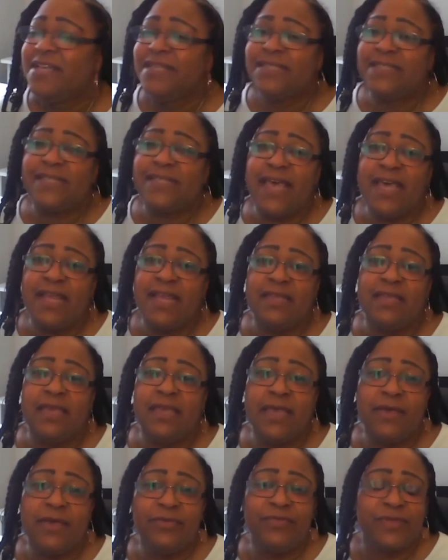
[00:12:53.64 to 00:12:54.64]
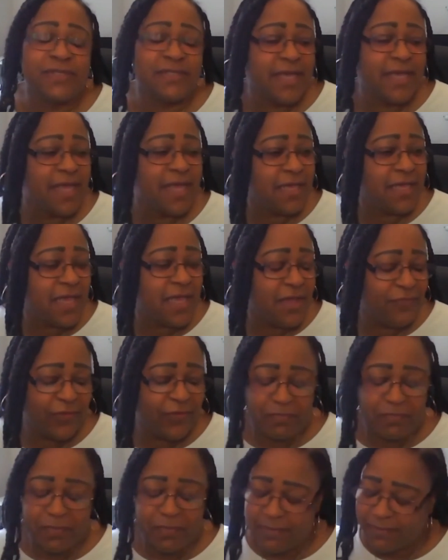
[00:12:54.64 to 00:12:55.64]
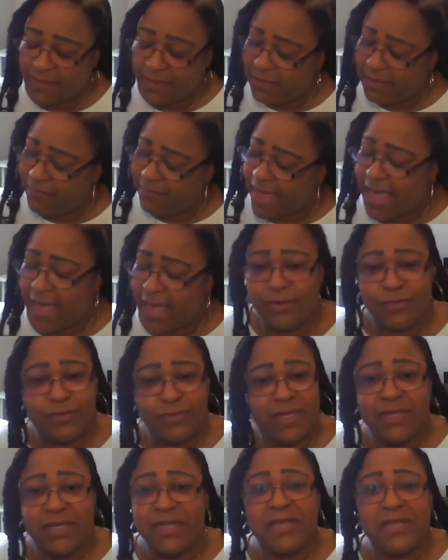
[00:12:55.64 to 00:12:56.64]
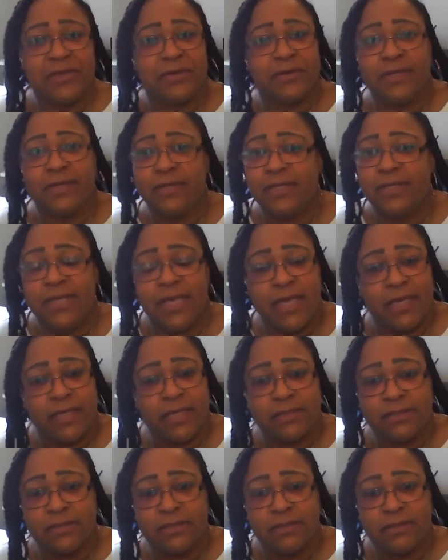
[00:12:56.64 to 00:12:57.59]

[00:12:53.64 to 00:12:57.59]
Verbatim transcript: Say it again for the people in the back who didn't hear it. Yes.